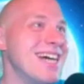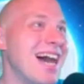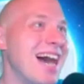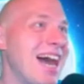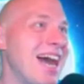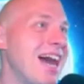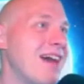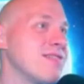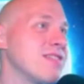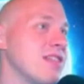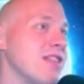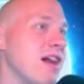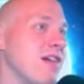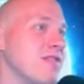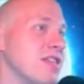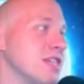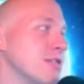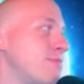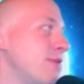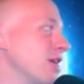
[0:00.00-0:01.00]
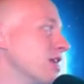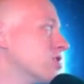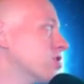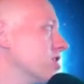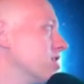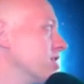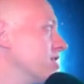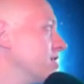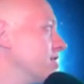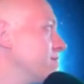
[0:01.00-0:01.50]
I have to love this
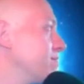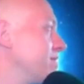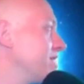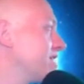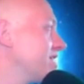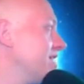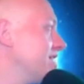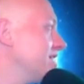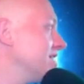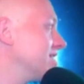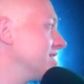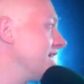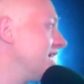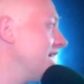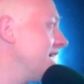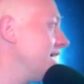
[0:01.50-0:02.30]
picture because